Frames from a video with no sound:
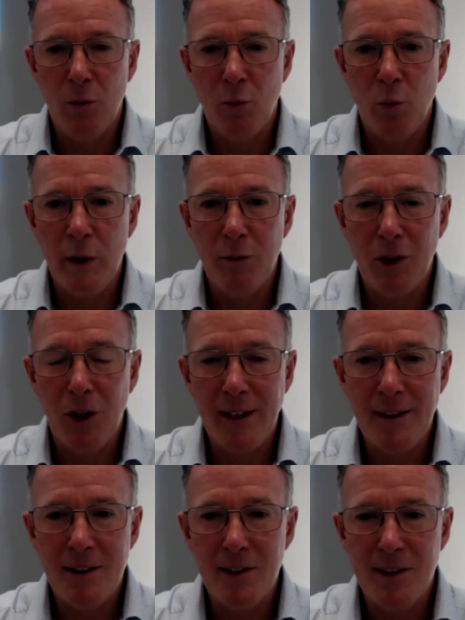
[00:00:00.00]
we would like to
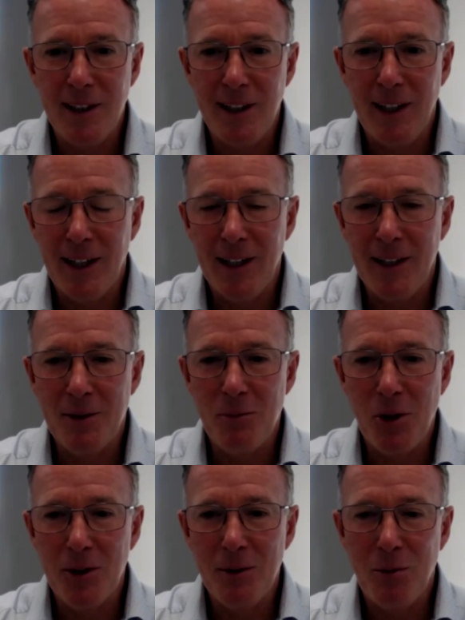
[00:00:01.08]
see a
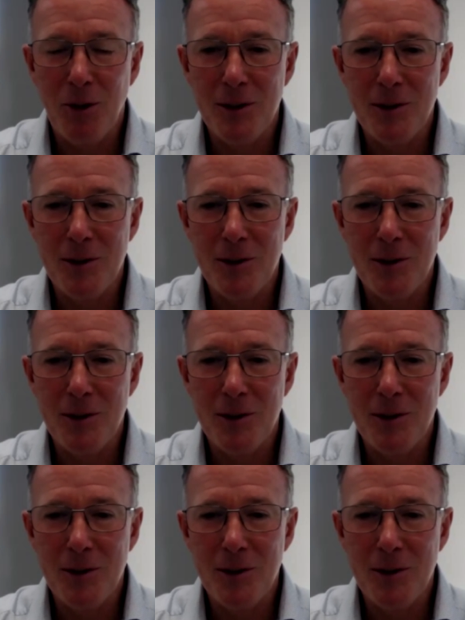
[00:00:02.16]
commodity price